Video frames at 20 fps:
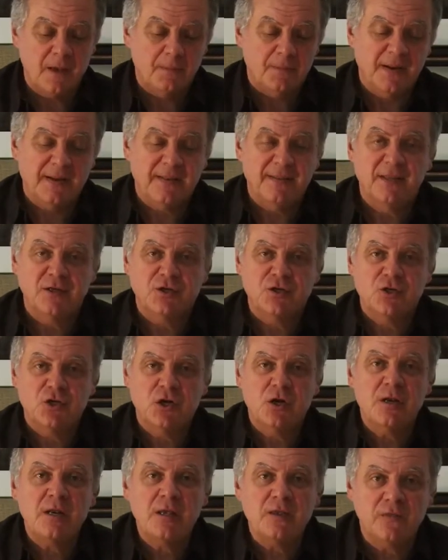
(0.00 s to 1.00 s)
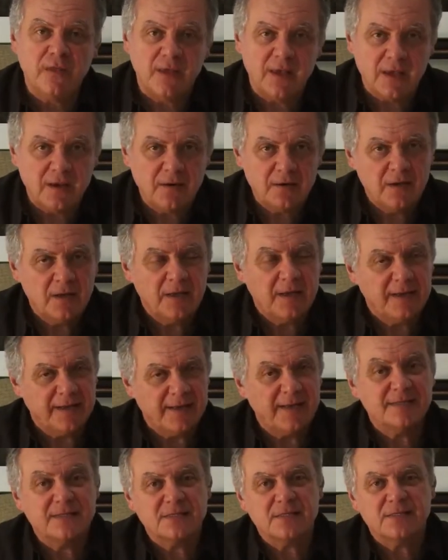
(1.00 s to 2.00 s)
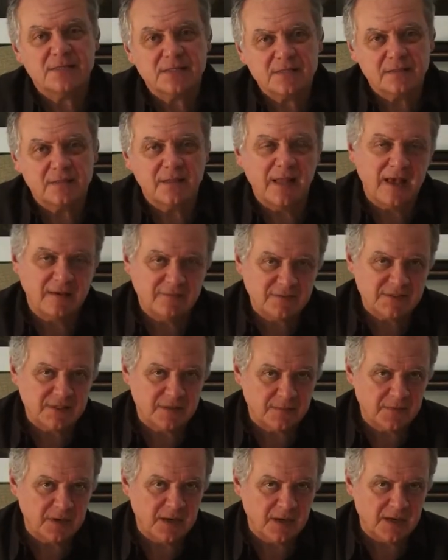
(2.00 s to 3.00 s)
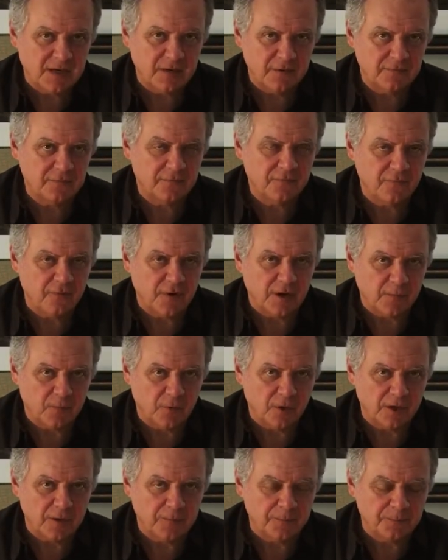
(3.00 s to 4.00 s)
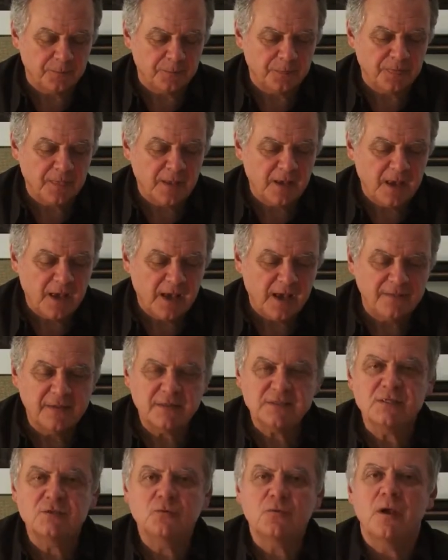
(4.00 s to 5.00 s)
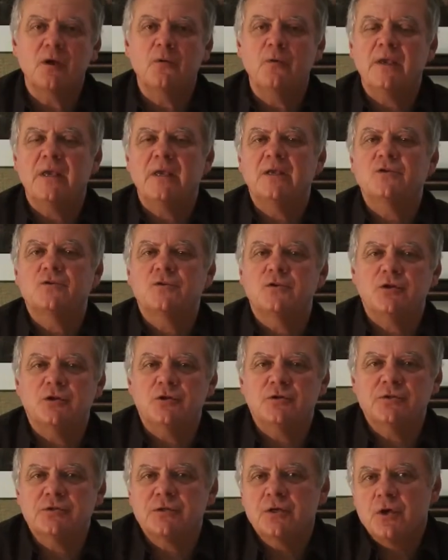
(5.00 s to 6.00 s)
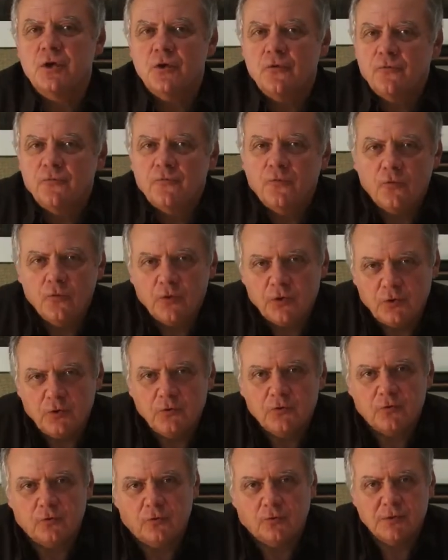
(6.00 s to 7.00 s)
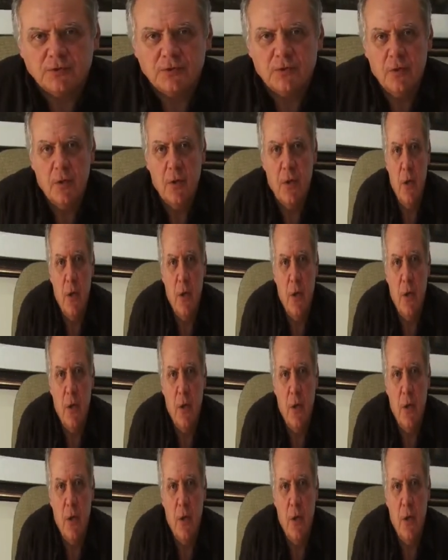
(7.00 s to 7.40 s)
But the journey there needs to still have some kind of framework. And this is where we introduce 4 new thoughts.